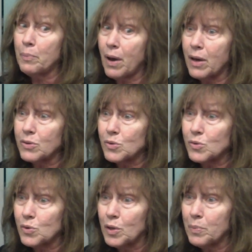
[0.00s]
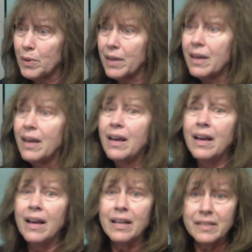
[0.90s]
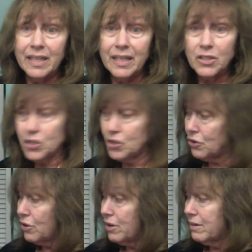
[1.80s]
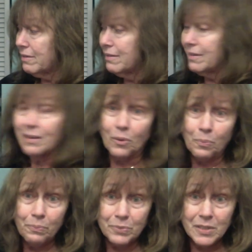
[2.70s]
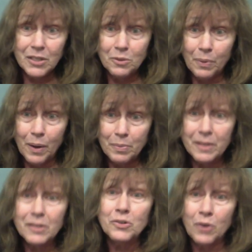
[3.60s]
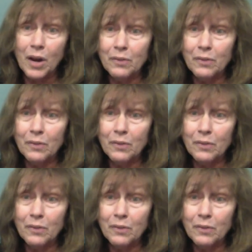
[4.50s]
bottles is really big. Teach your puppet to try to